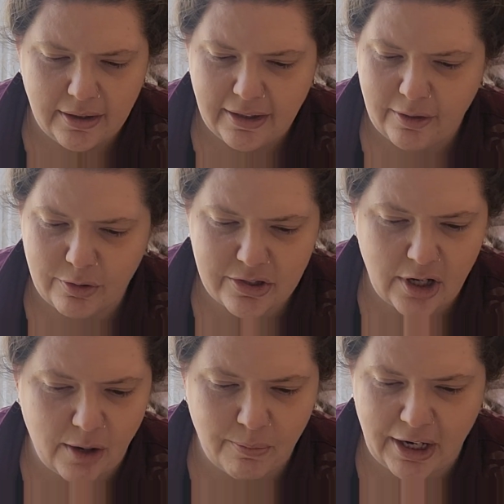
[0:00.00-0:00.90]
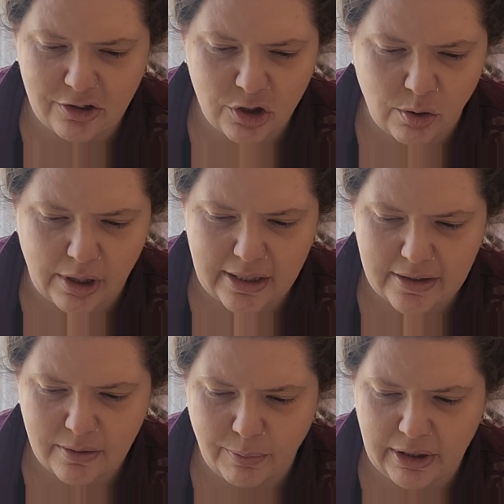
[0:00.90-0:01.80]
It was not my
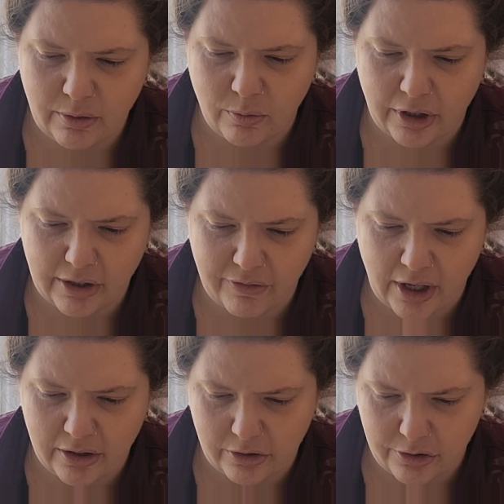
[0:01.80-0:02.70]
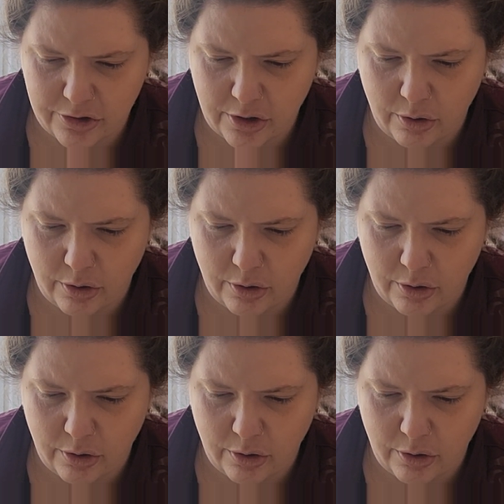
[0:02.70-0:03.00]
choice, but the work of others,